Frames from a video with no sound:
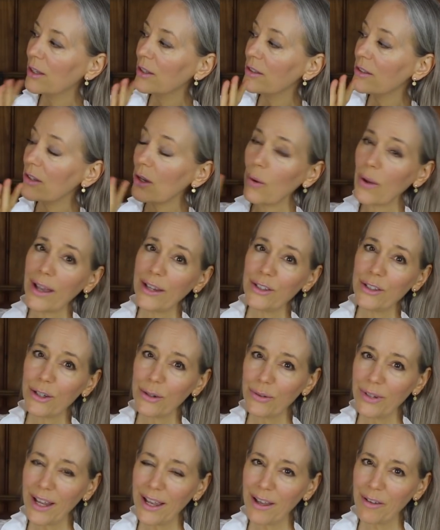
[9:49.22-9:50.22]
So I
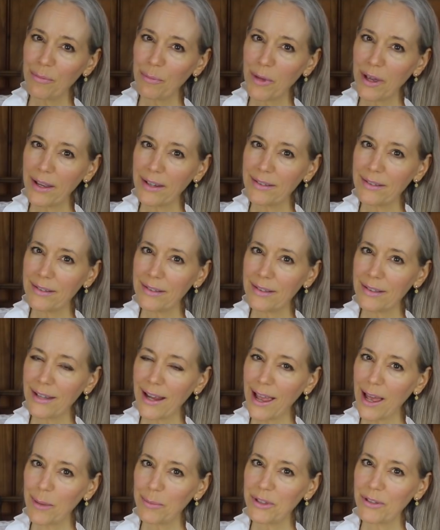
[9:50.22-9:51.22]
don't have my
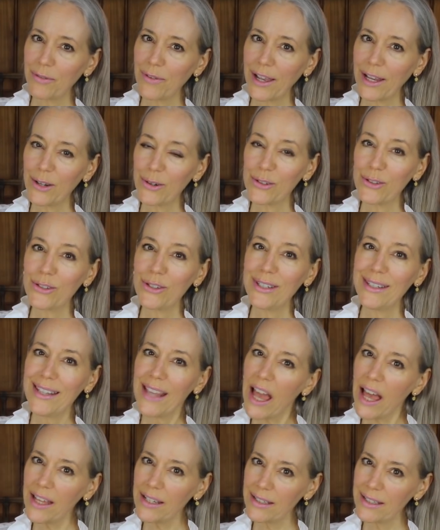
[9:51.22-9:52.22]
tab dividers
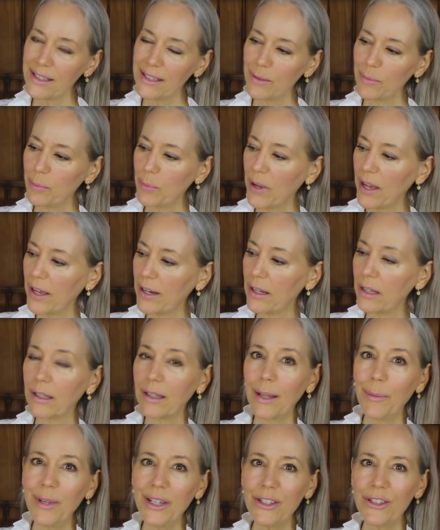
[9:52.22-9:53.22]
yet, but
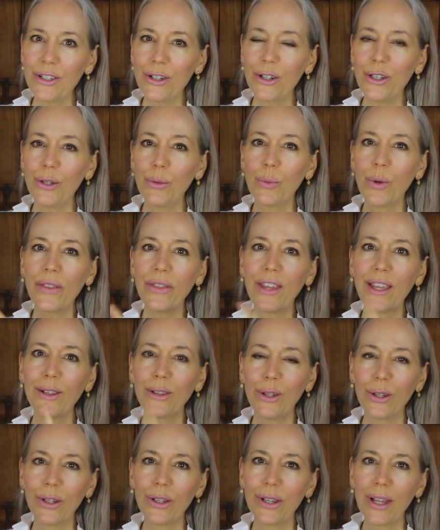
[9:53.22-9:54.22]
let me show you what they
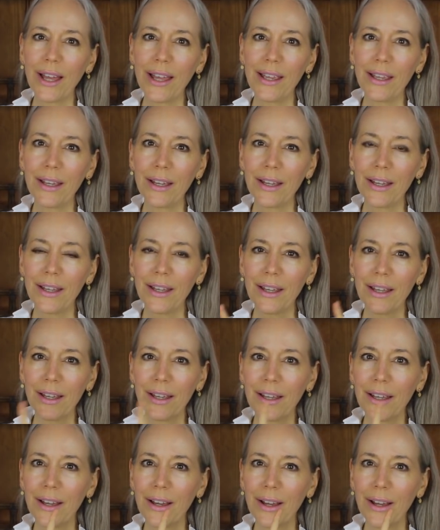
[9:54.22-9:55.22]
look like
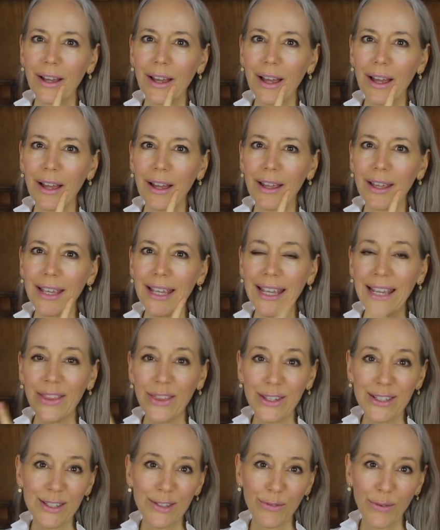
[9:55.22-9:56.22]

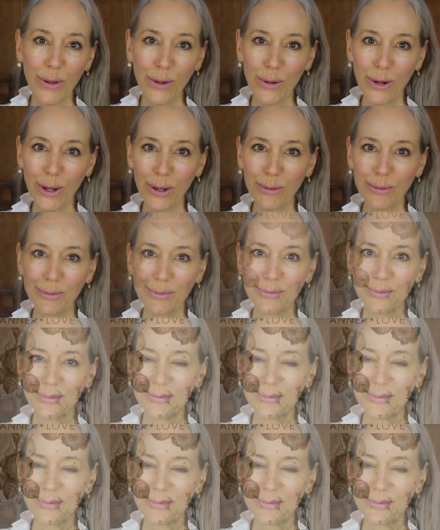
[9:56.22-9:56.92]
in this photo.